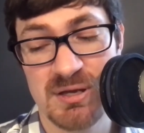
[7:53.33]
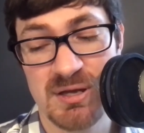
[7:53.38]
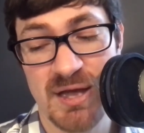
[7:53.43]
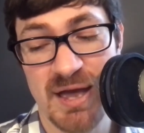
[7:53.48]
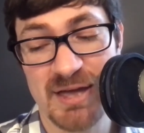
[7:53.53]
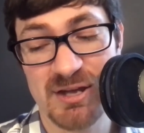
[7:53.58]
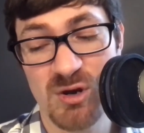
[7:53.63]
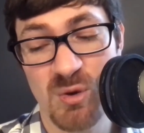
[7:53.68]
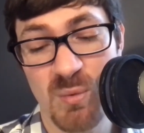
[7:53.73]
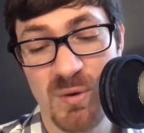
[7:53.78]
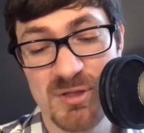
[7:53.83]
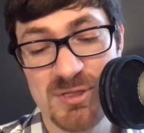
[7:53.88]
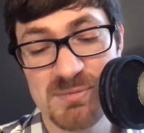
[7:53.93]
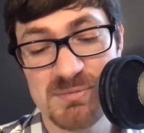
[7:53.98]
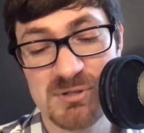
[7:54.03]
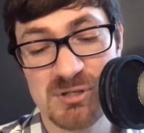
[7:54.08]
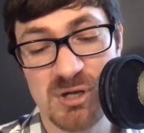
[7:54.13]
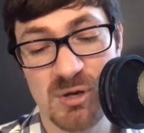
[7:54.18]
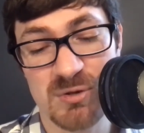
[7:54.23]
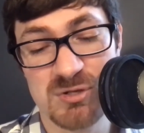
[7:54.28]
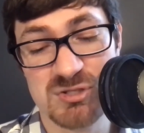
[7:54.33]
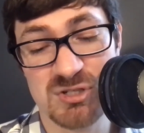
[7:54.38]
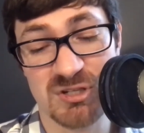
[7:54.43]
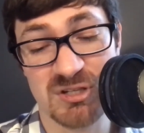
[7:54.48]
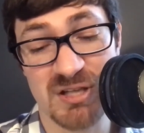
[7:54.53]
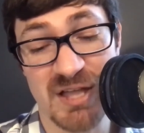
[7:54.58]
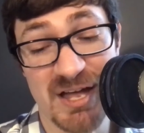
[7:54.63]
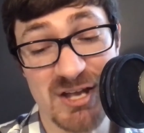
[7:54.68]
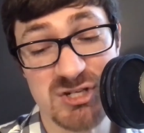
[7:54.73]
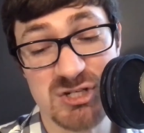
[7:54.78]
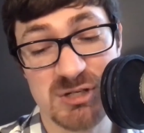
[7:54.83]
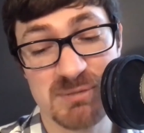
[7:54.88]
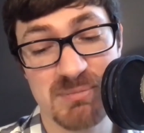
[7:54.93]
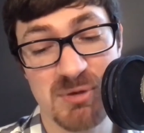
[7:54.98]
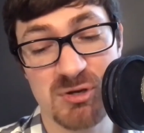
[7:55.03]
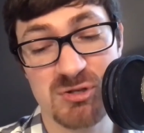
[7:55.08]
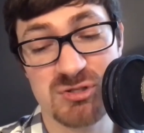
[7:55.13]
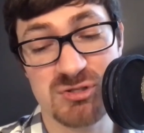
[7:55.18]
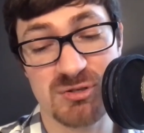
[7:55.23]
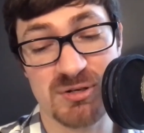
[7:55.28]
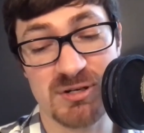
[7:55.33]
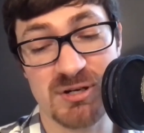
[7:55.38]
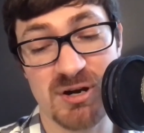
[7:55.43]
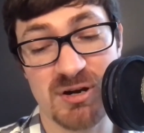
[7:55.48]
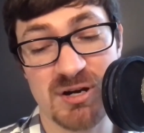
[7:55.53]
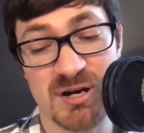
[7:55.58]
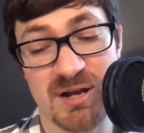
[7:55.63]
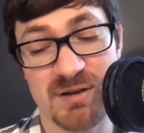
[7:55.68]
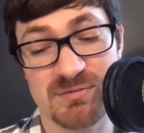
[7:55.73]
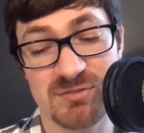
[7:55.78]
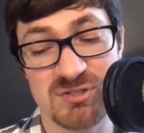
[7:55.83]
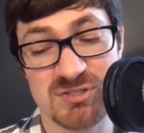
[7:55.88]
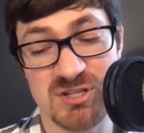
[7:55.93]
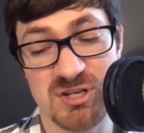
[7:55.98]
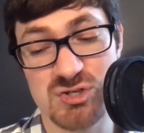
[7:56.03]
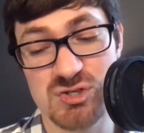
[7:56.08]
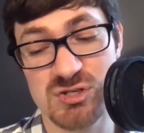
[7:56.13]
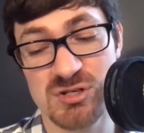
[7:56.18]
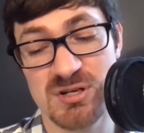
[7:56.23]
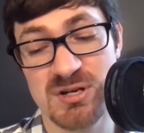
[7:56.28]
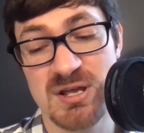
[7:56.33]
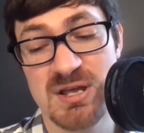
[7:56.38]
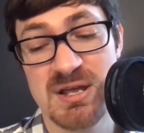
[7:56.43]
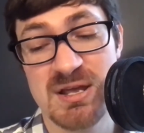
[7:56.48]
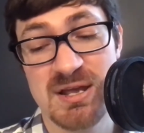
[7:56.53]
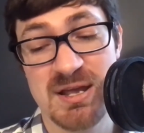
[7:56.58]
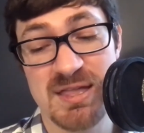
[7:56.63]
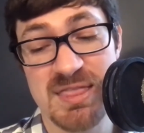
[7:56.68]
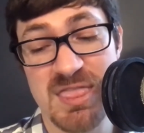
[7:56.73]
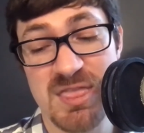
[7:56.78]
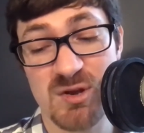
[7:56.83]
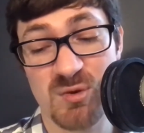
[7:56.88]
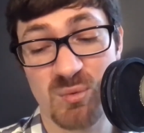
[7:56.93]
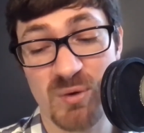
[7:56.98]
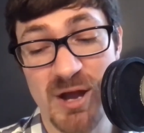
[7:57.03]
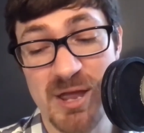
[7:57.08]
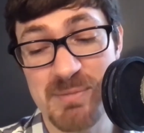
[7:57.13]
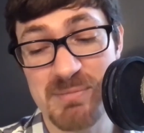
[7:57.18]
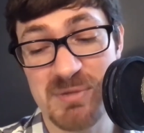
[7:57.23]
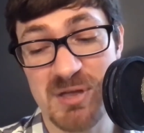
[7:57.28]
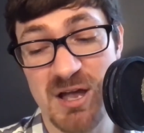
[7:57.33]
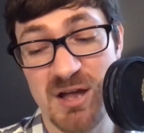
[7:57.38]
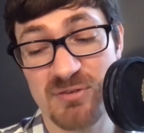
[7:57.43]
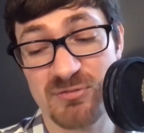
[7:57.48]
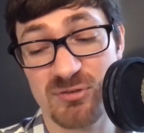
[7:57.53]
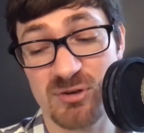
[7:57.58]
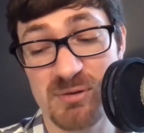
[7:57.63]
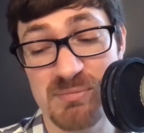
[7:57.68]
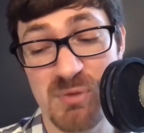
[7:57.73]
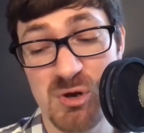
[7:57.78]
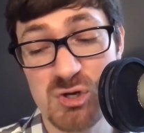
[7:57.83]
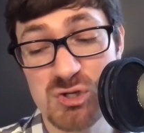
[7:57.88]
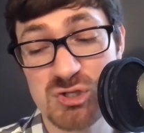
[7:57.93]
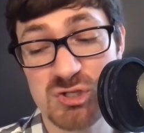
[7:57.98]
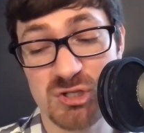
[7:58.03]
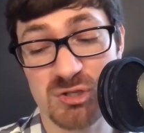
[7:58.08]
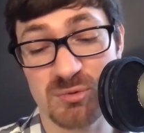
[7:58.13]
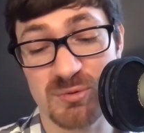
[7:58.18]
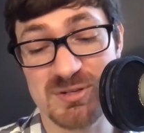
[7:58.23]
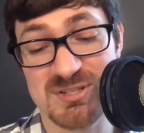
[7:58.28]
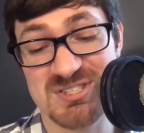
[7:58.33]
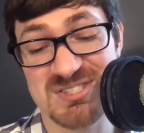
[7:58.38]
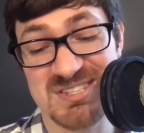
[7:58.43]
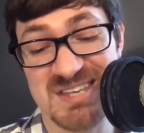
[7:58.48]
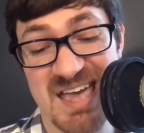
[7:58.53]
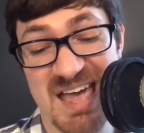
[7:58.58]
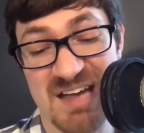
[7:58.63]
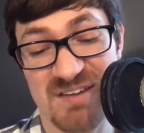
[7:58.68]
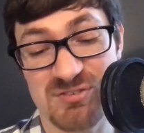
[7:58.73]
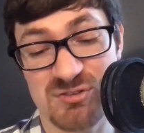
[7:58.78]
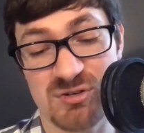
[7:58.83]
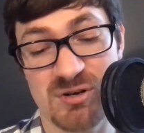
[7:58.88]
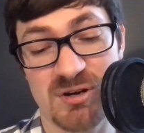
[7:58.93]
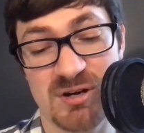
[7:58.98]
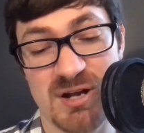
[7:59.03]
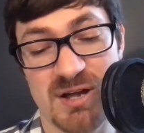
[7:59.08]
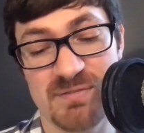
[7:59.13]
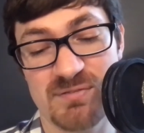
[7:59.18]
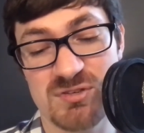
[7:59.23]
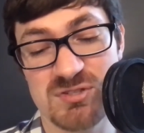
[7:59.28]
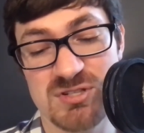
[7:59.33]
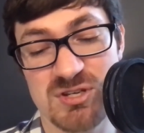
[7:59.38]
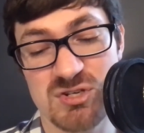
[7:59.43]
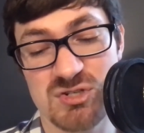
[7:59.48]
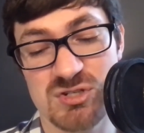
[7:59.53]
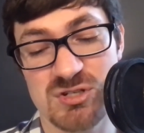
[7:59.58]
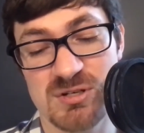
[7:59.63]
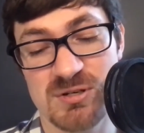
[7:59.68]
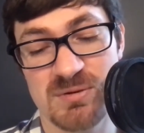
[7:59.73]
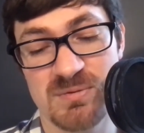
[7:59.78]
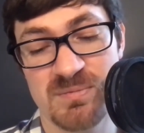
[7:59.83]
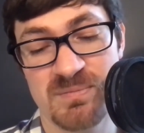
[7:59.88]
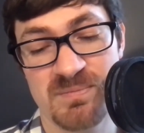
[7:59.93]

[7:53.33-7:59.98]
I don't want them to go into logic mode during our conversation and then write me off for emotional reasons after our conversation.